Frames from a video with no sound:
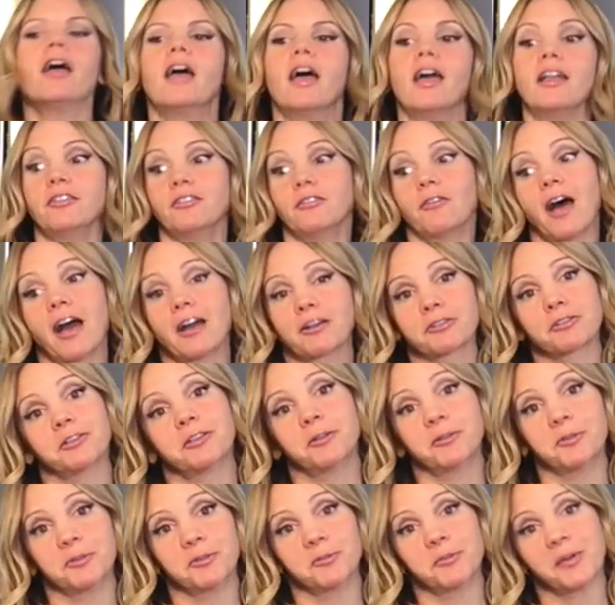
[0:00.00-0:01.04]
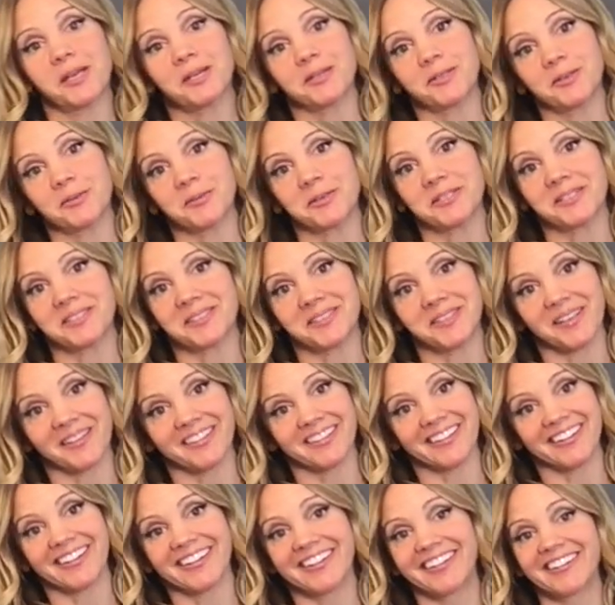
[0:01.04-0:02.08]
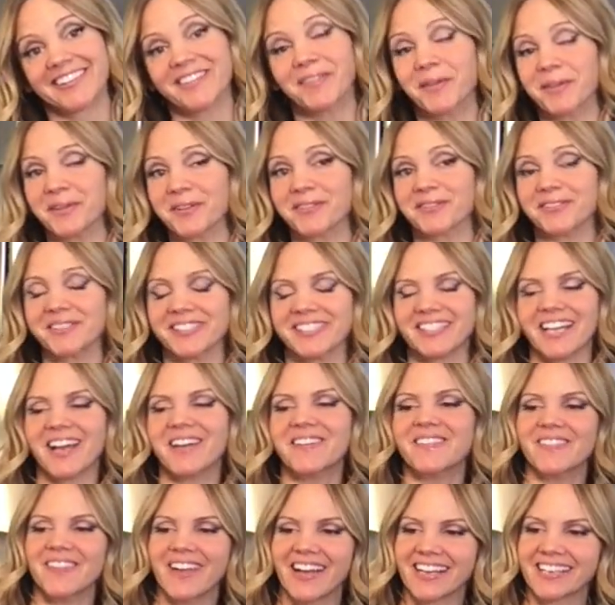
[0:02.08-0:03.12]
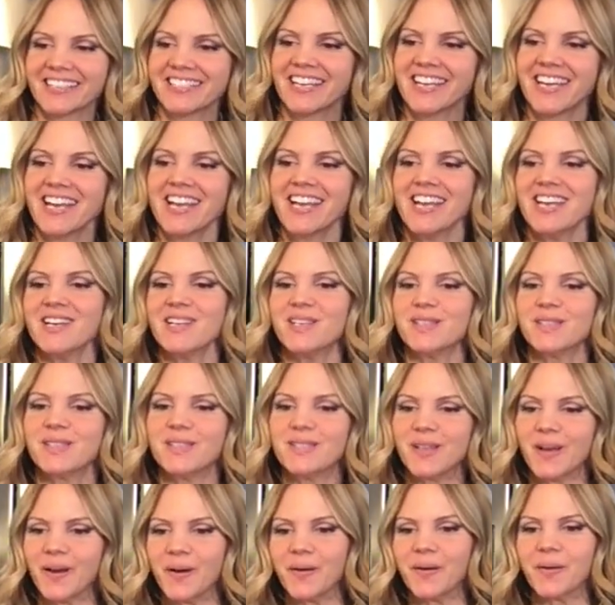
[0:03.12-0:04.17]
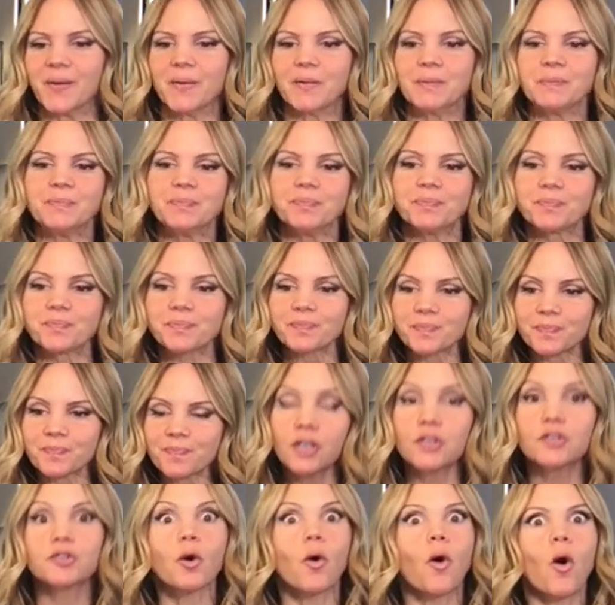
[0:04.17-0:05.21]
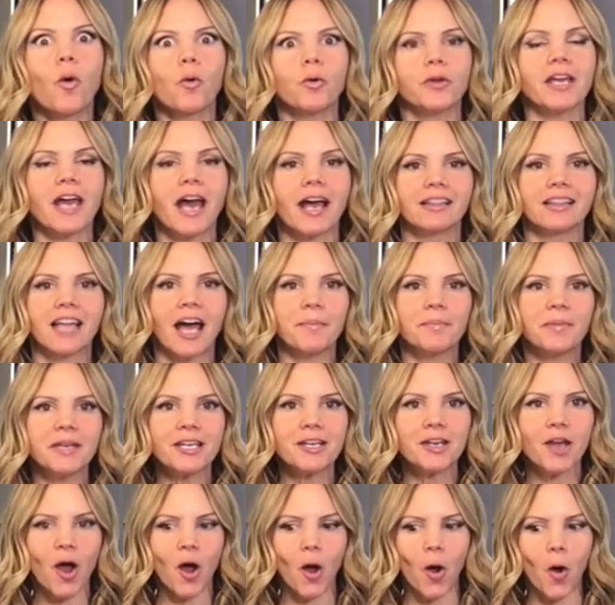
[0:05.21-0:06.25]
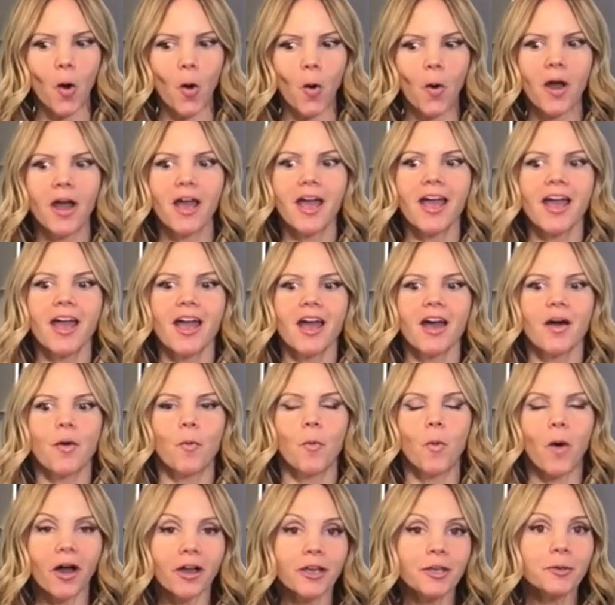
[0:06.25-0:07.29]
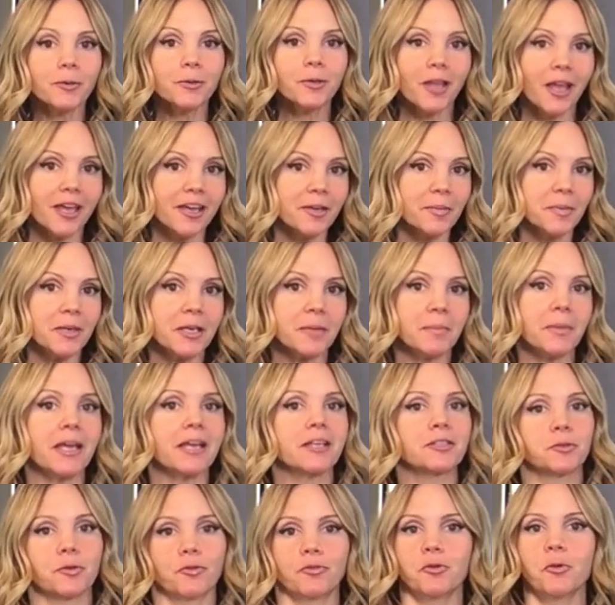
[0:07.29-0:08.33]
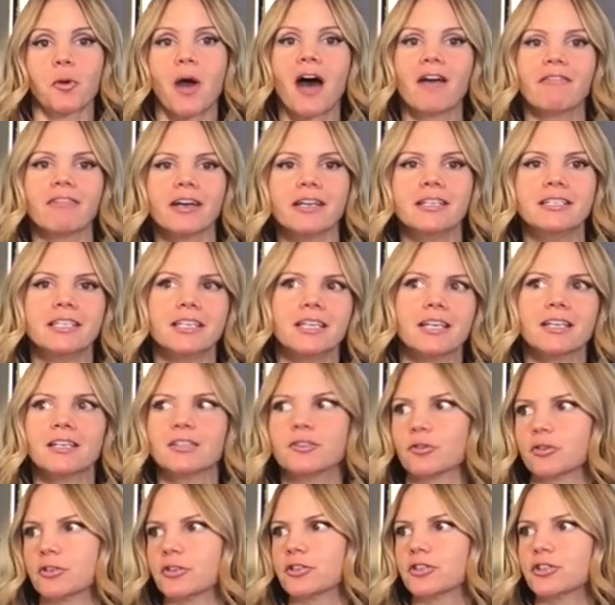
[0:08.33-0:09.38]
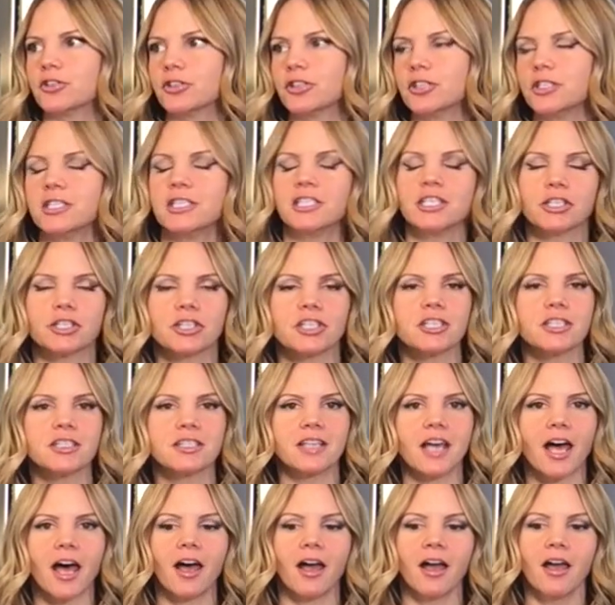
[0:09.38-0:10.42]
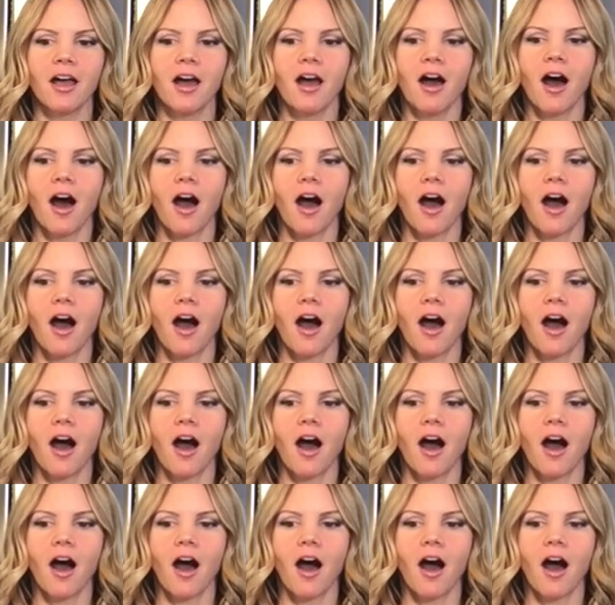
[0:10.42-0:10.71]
and you actually lose weight too, which is another wonderful side effect. So oh yeah, let me know what you'd like me to make. So if you have ideas or certain dishes that